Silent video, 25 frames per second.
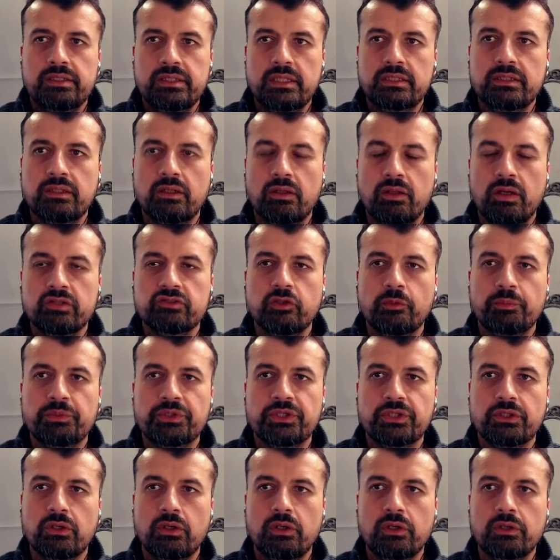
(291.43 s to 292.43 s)
turn the last
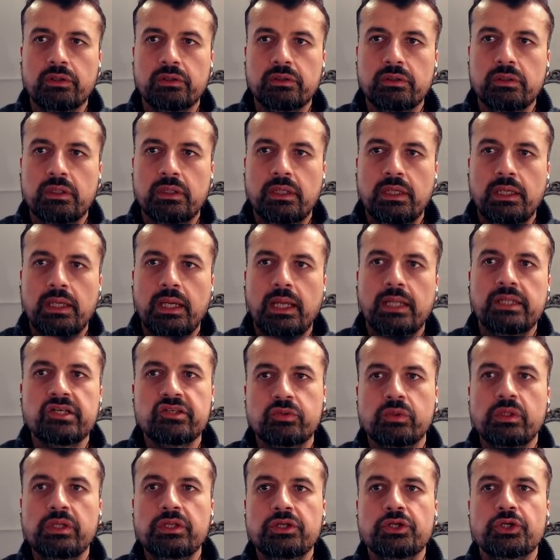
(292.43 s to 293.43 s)
option on, and
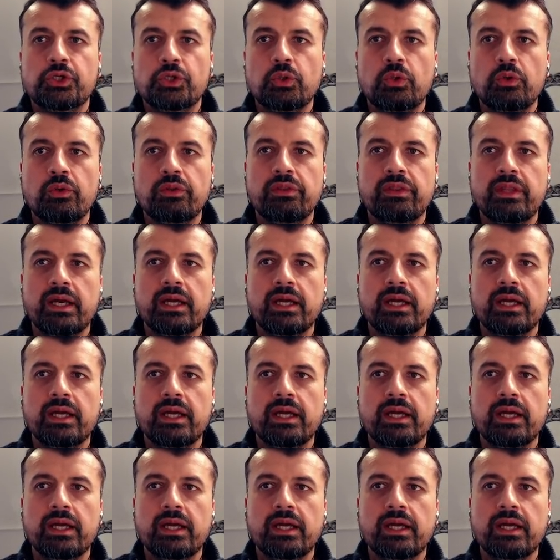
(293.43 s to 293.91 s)
this will ensure